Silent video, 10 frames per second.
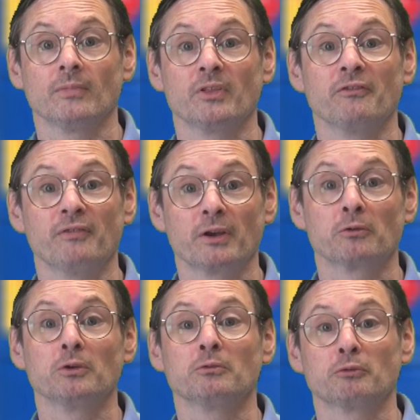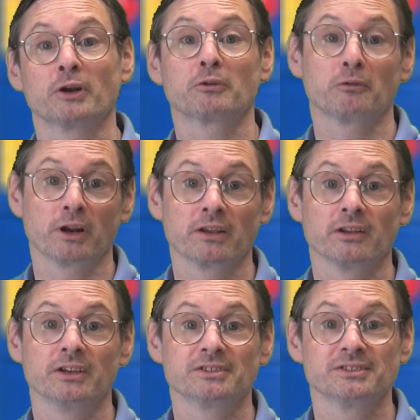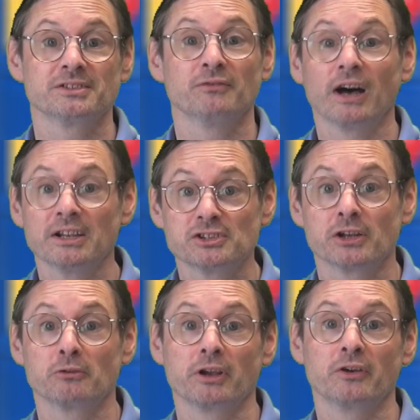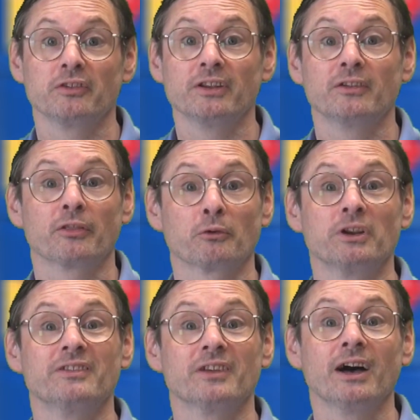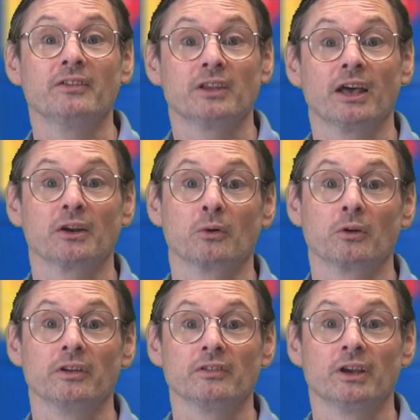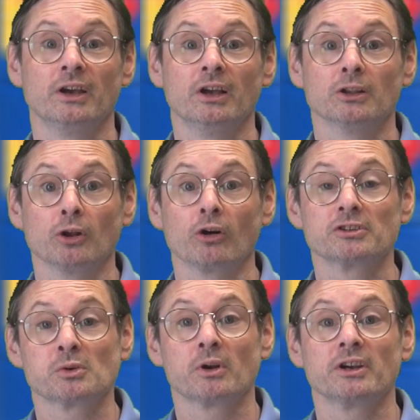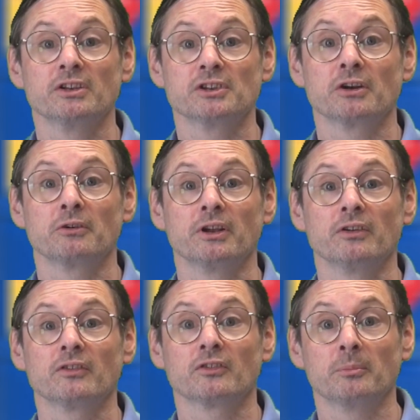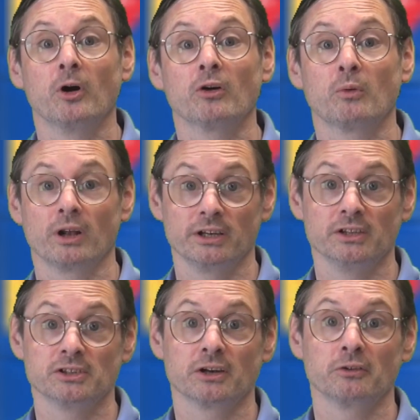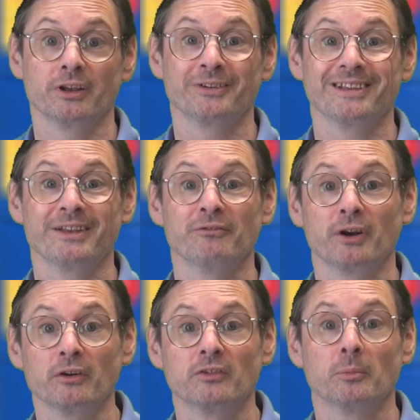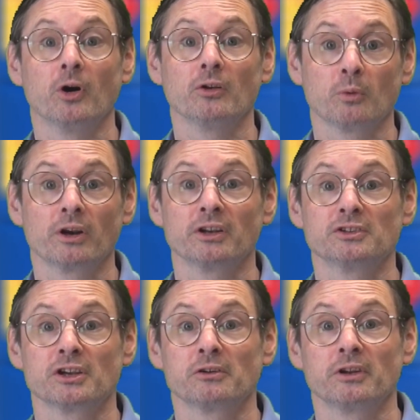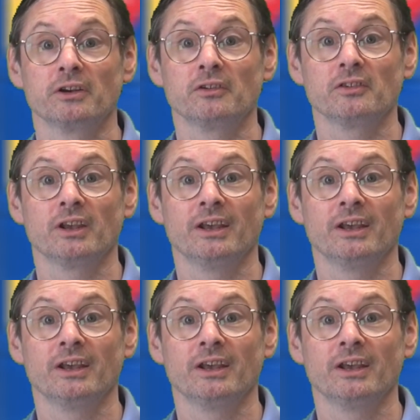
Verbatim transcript: the federal RCRA regulations divide generators into three size categories large quantity generators, small quantity generators, and very small quantity generators.